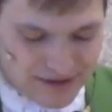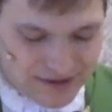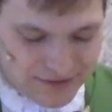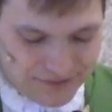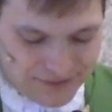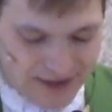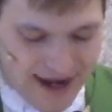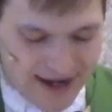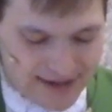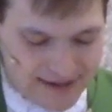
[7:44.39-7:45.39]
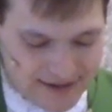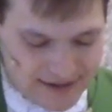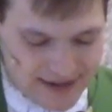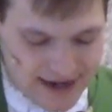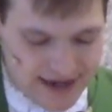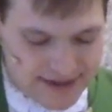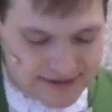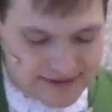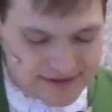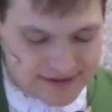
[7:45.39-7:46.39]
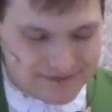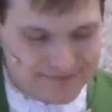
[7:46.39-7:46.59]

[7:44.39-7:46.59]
the flock he guides.